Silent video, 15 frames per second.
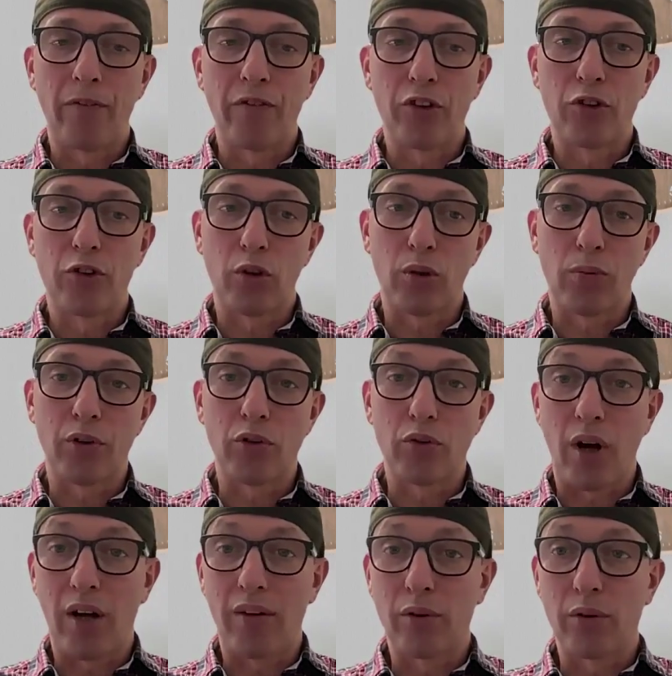disturb the
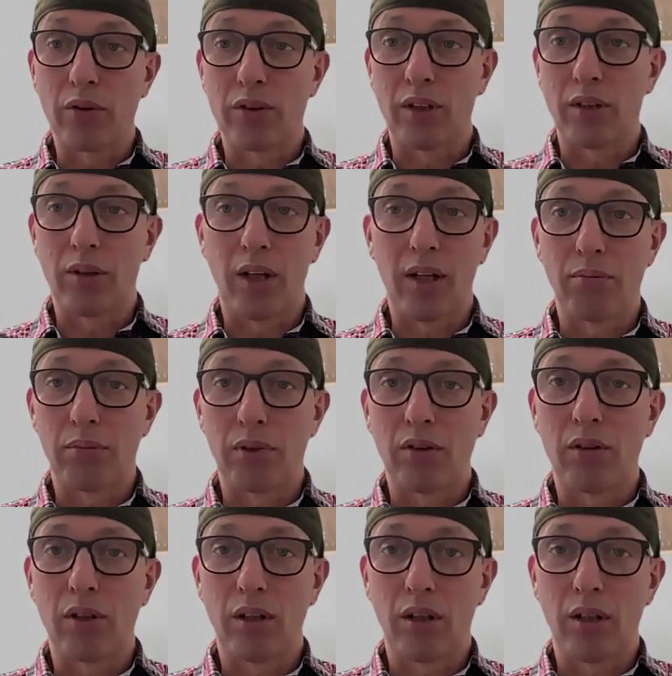drivers and be
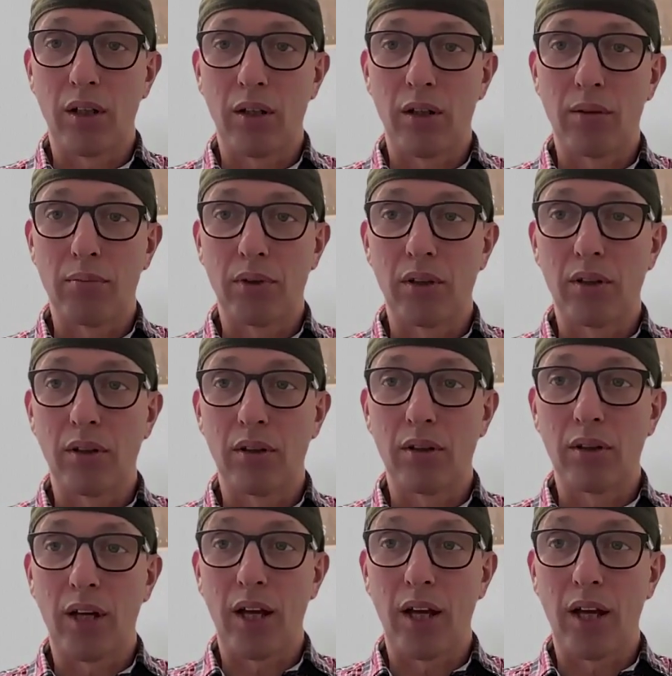a